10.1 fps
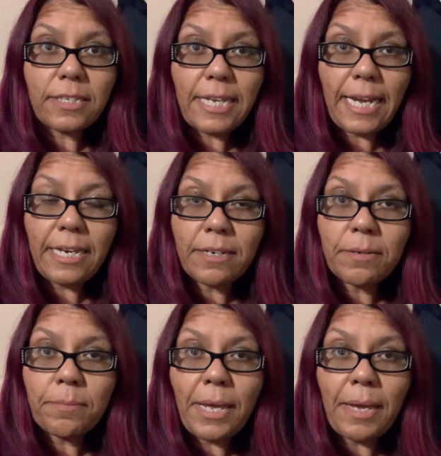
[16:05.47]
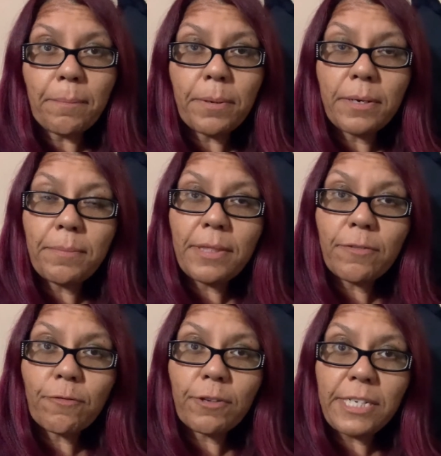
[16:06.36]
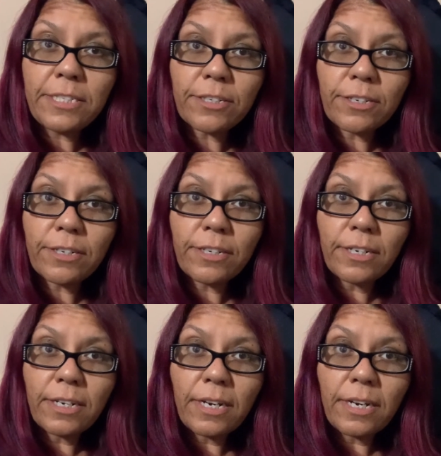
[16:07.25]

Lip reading: date them and put them in the freezer.